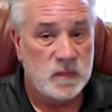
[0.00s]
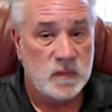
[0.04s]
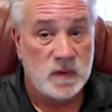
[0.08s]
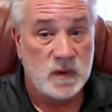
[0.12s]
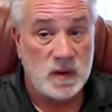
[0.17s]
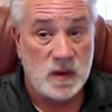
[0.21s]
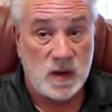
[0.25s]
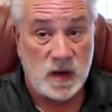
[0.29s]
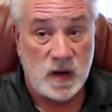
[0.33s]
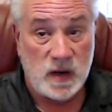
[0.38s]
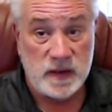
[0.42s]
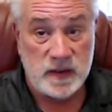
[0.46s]

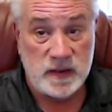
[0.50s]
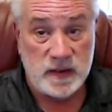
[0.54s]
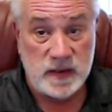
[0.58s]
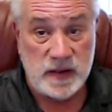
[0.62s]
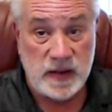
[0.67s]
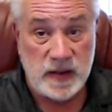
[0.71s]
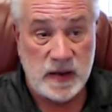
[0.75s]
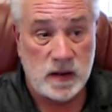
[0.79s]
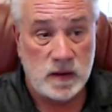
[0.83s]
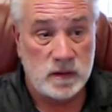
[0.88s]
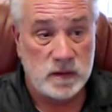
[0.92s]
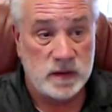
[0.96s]
All right,
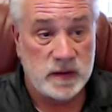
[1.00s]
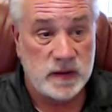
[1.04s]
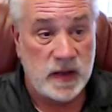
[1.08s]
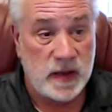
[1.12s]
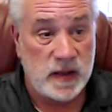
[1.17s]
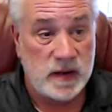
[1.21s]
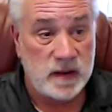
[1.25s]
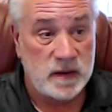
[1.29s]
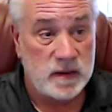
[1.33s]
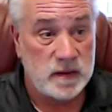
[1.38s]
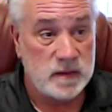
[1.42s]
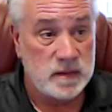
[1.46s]
now look at
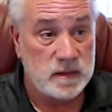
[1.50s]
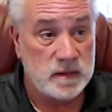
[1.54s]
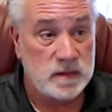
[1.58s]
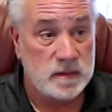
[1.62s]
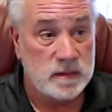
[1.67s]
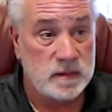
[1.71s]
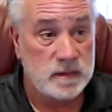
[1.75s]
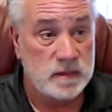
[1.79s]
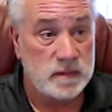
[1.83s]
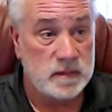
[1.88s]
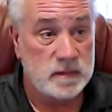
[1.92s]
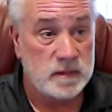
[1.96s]
it.
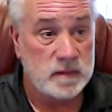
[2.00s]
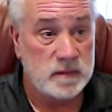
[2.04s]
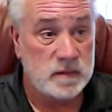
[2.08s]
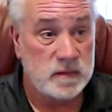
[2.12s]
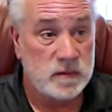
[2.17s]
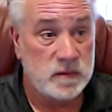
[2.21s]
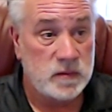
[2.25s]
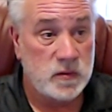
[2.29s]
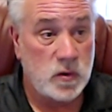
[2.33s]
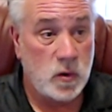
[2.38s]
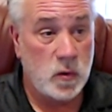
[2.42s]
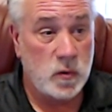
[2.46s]

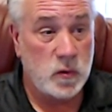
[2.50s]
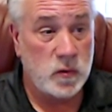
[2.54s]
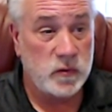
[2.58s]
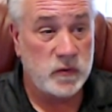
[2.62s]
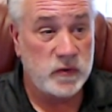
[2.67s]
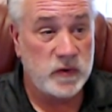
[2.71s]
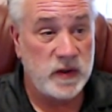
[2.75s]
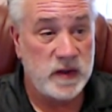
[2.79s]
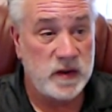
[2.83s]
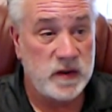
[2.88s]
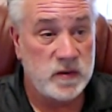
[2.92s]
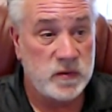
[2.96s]
Total
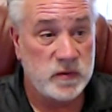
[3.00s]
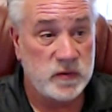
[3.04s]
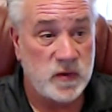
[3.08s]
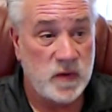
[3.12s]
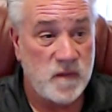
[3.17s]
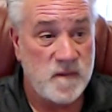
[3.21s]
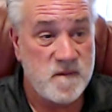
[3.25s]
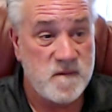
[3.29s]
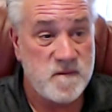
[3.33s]
sales,